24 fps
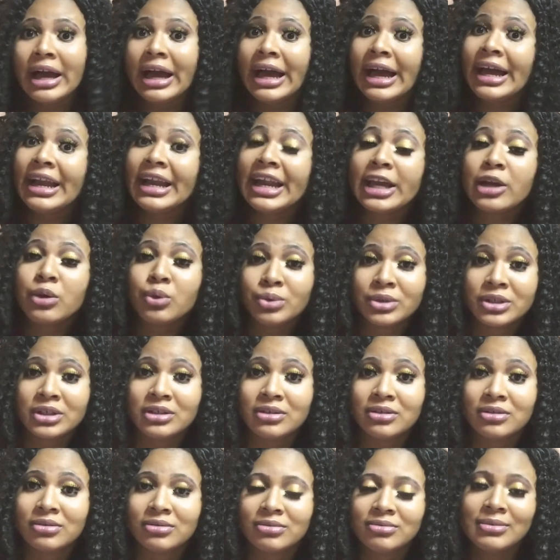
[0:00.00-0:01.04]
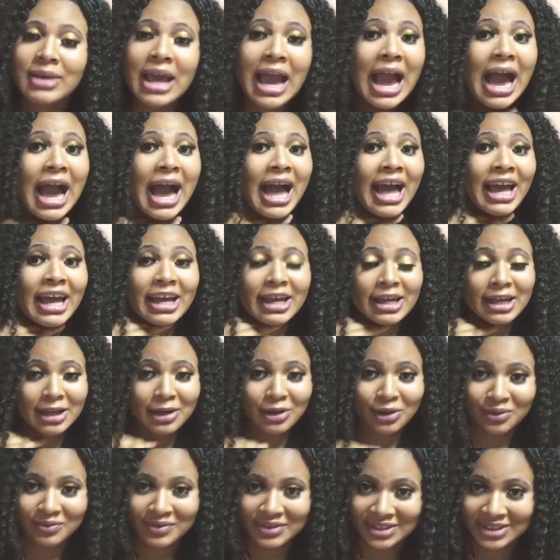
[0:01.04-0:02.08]
I like cooking. I
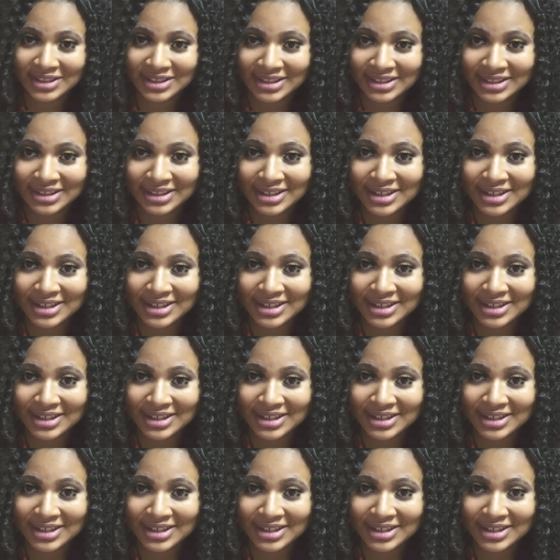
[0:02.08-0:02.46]
love eating.